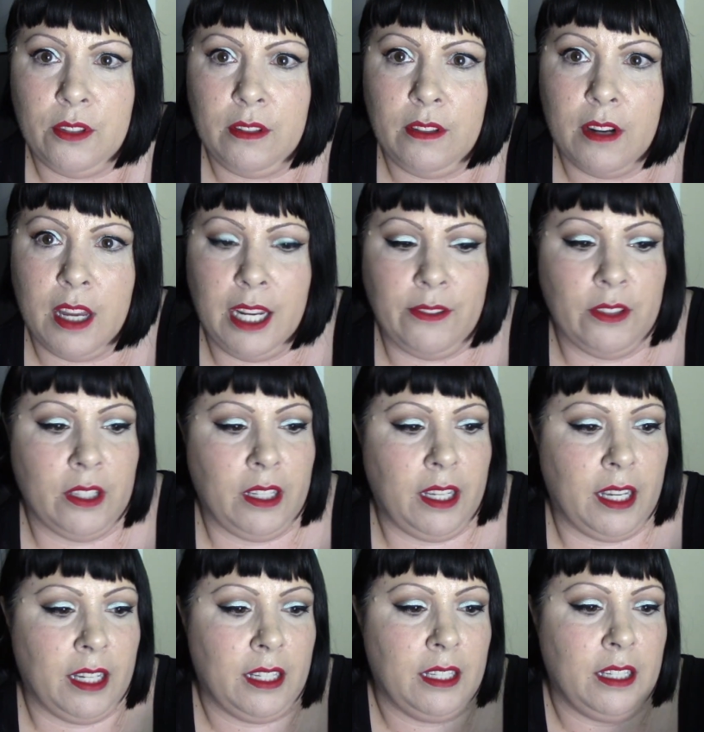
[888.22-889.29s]
Not even
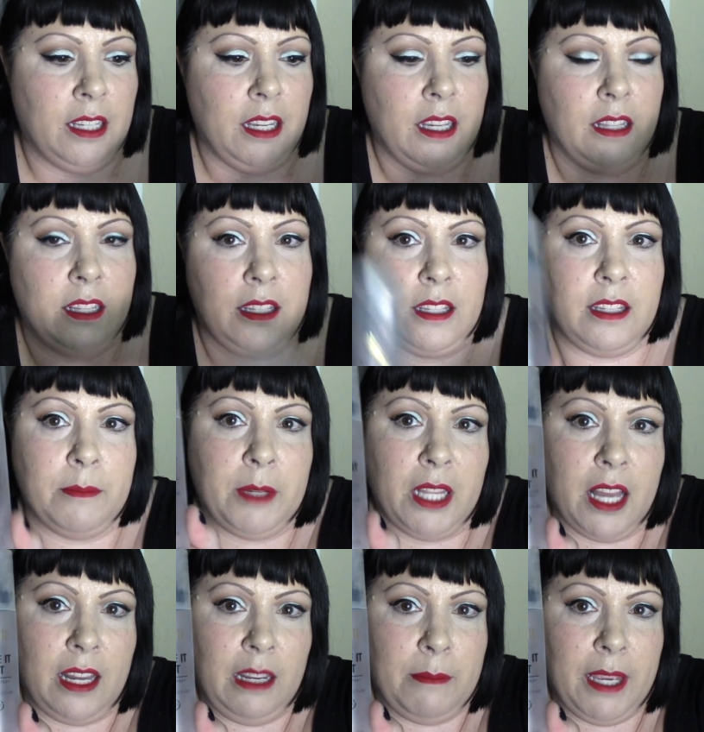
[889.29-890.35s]
looking. This is a
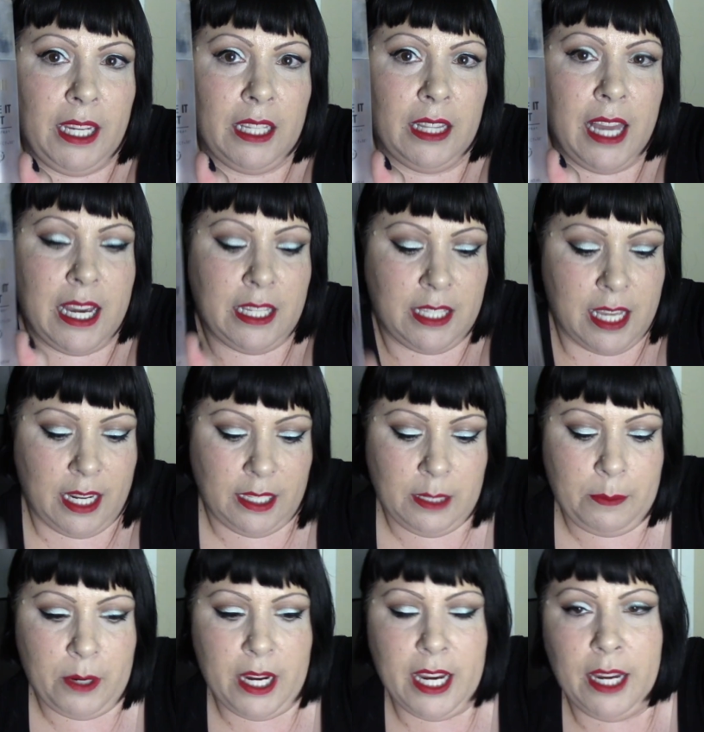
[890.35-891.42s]
Milani Make It Last setting
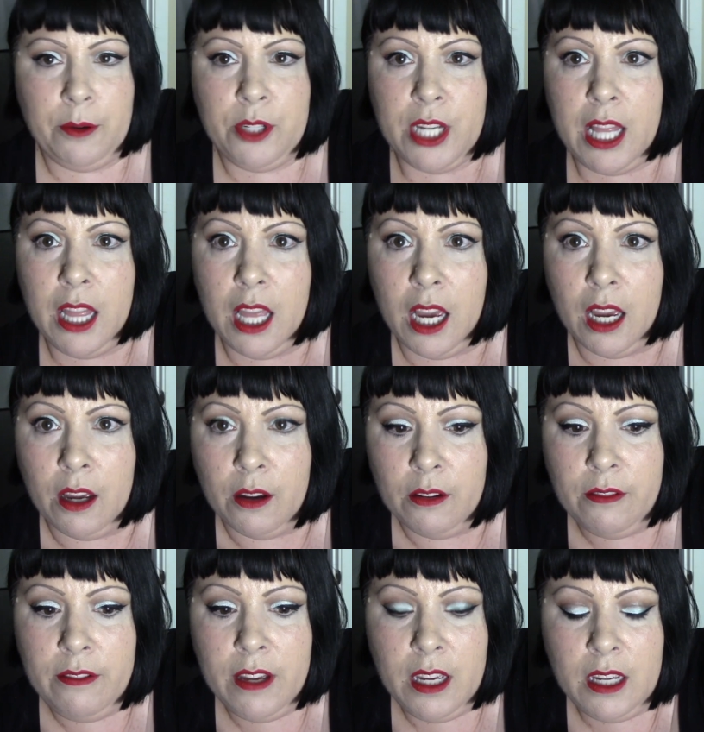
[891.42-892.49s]
spray, which I
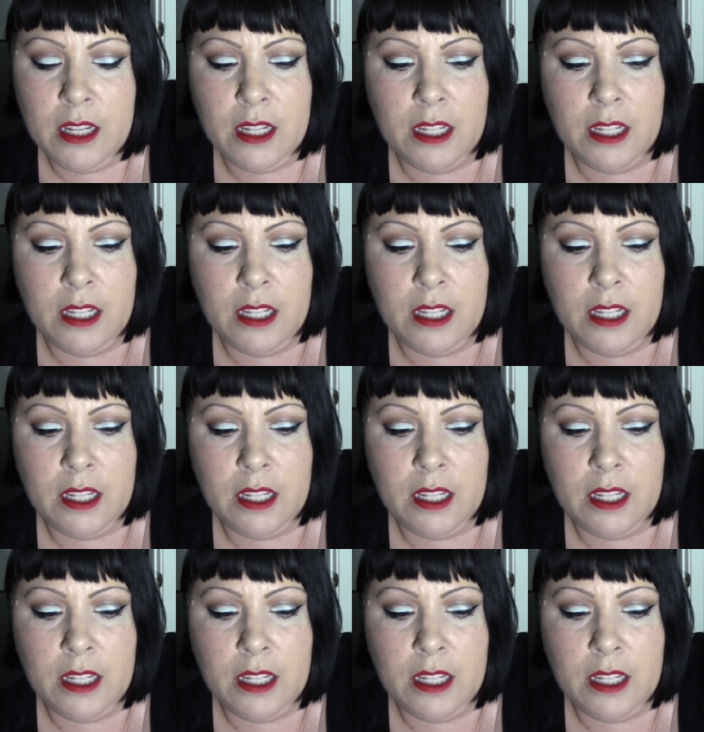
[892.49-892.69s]
love.